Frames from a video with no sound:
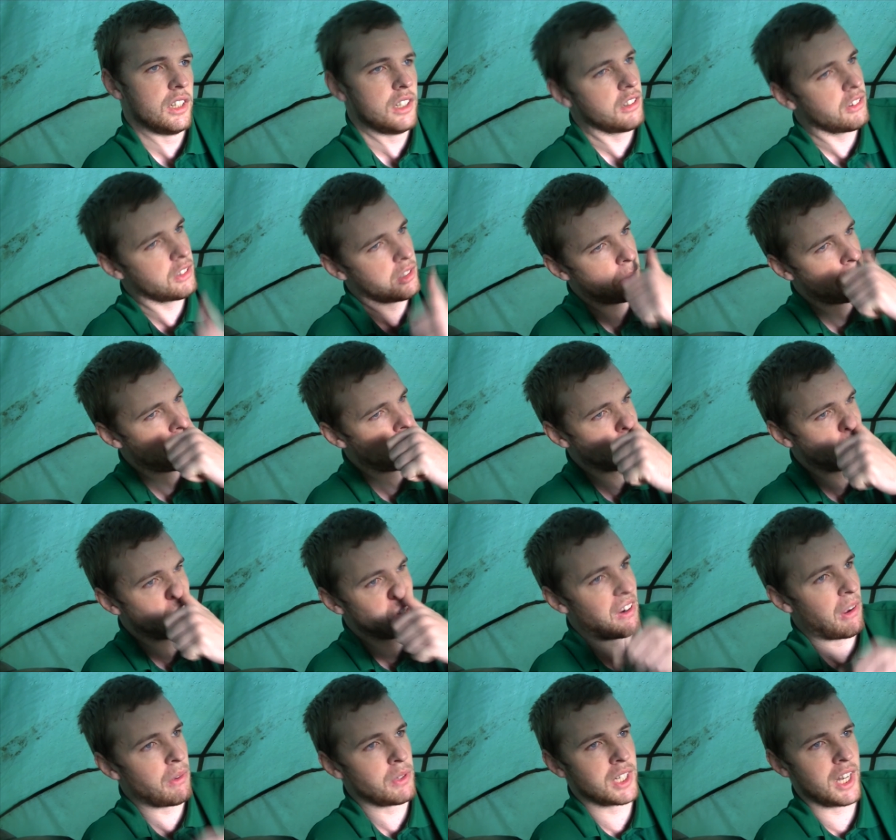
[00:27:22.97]
I've got about 2
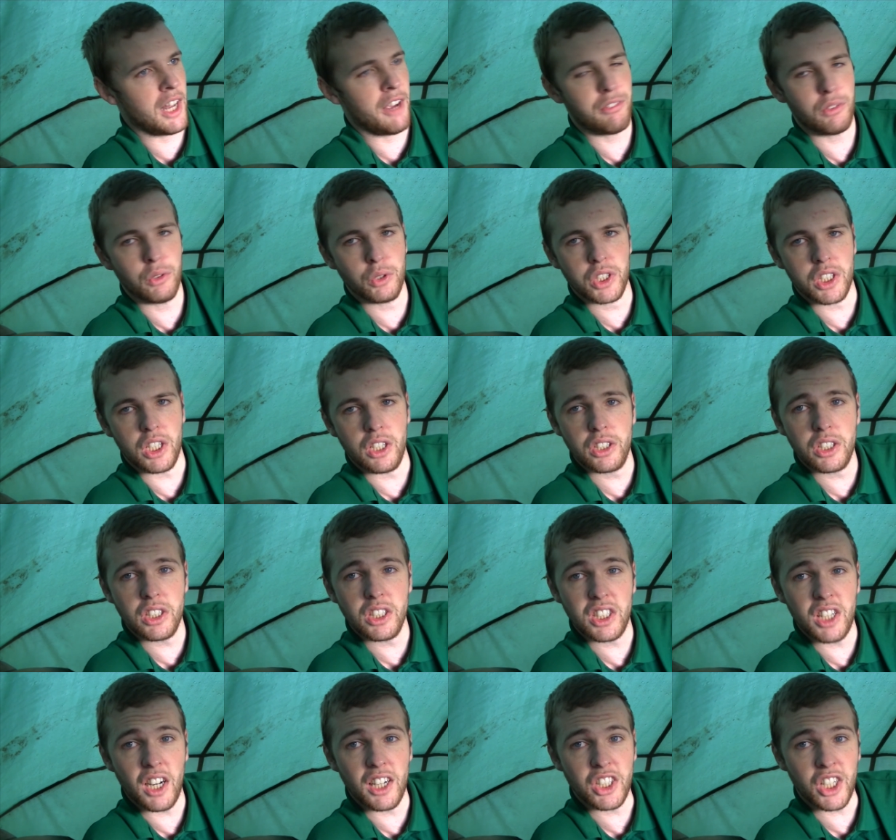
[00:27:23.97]
hours left or so, so there's
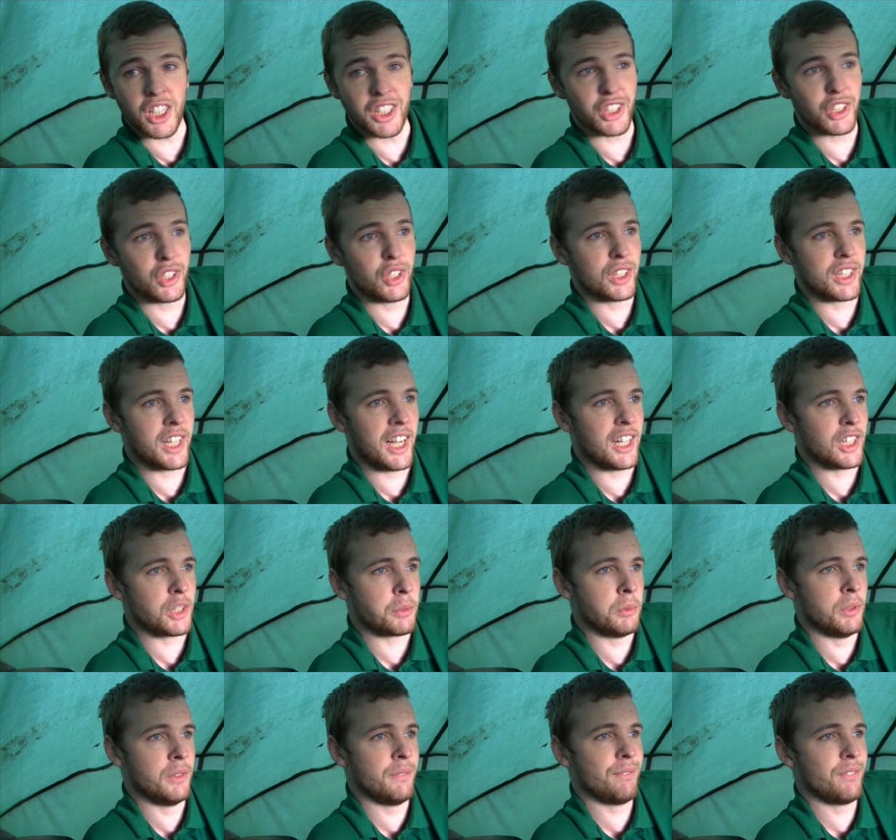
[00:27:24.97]
still a chance I could catch,
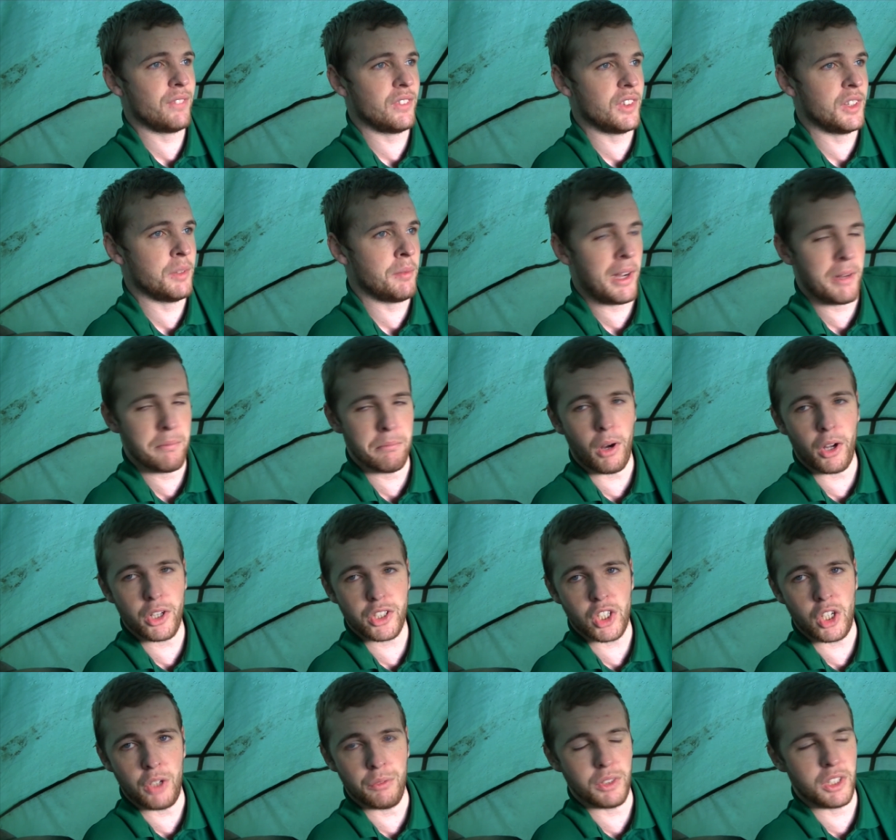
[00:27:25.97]
but the main bite
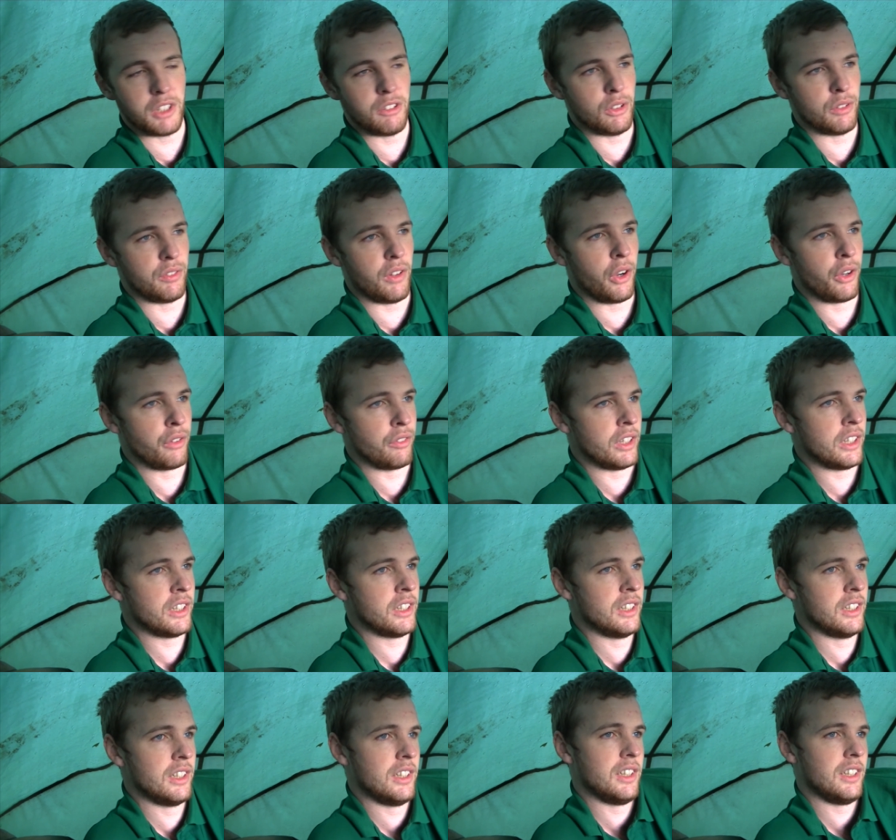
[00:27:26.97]
time's near enough over.
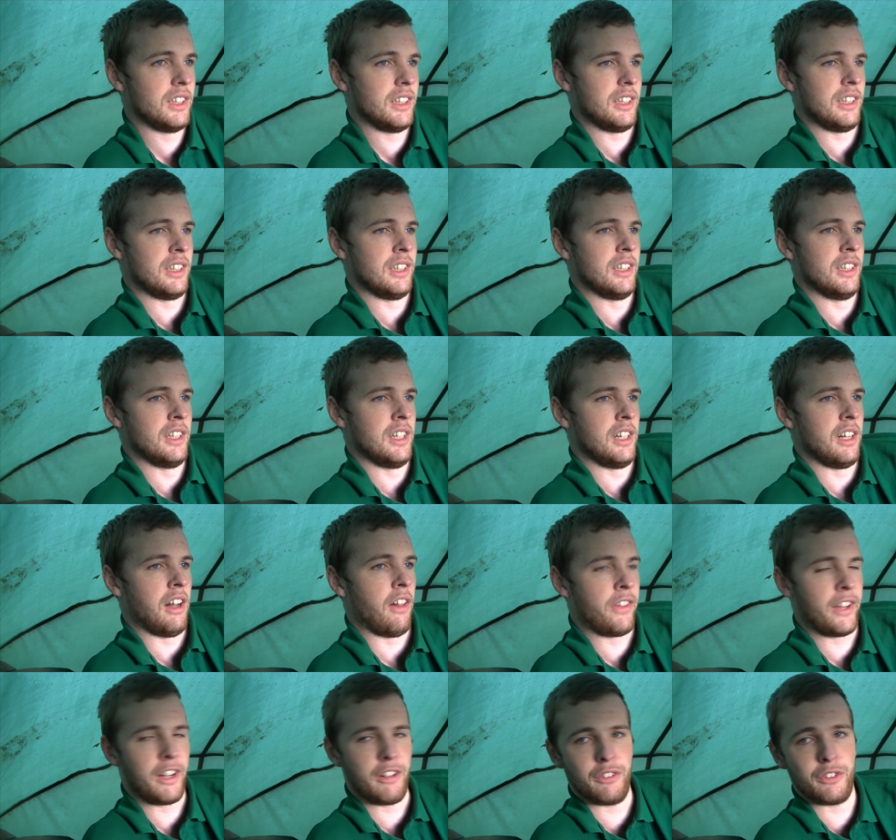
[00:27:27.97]
And I
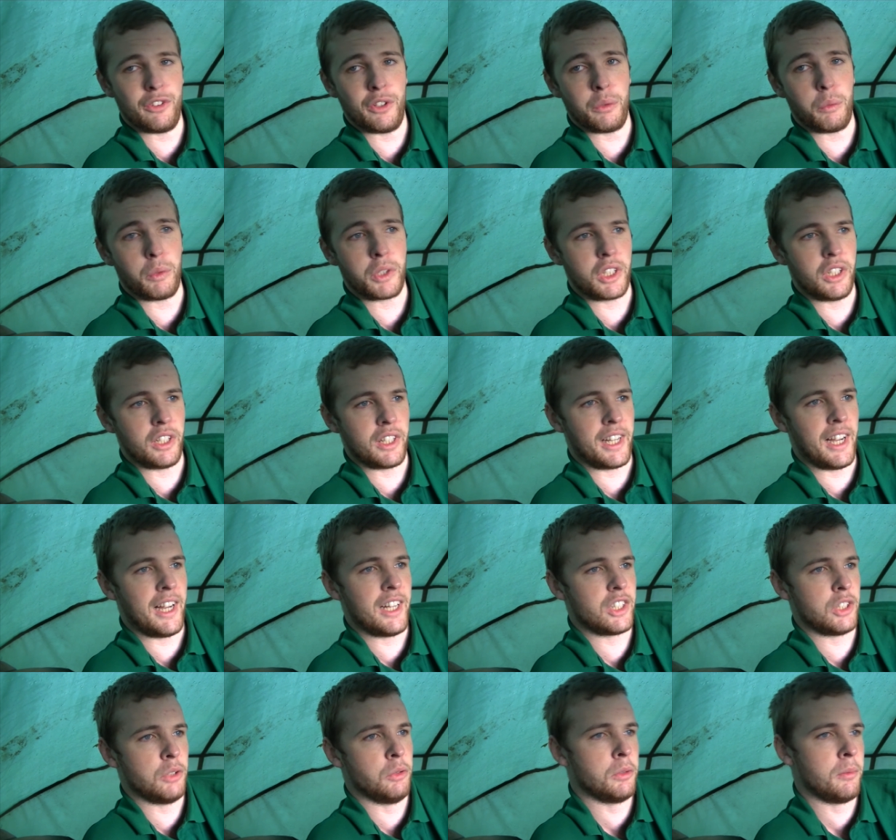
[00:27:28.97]
think if I was going to
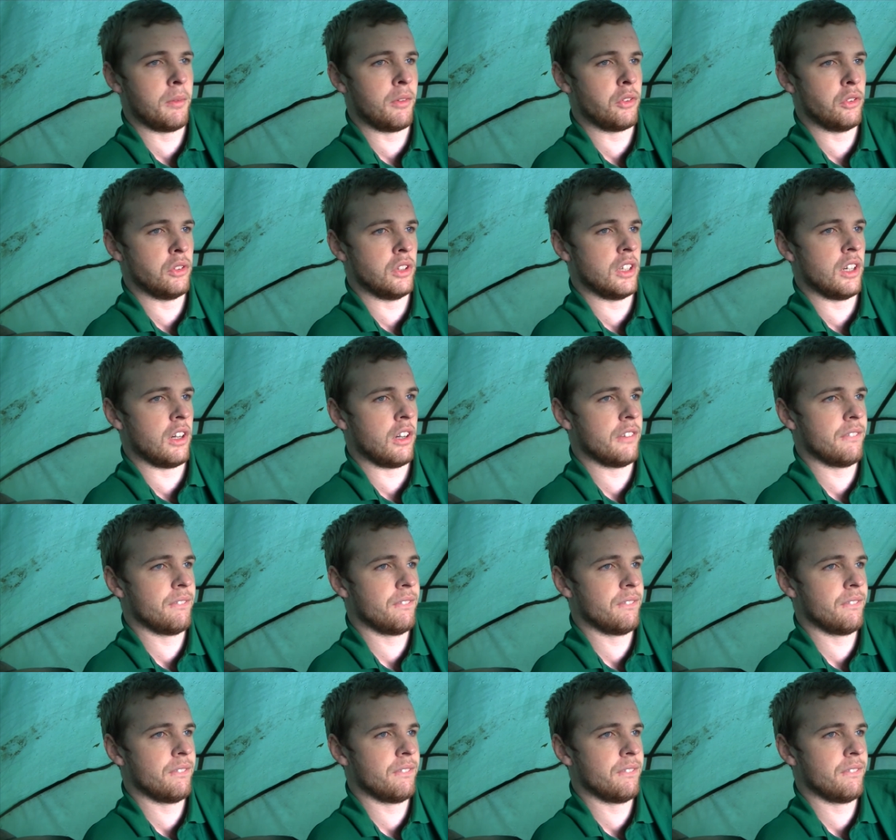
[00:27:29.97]
catch it, wouldn't have been through the night.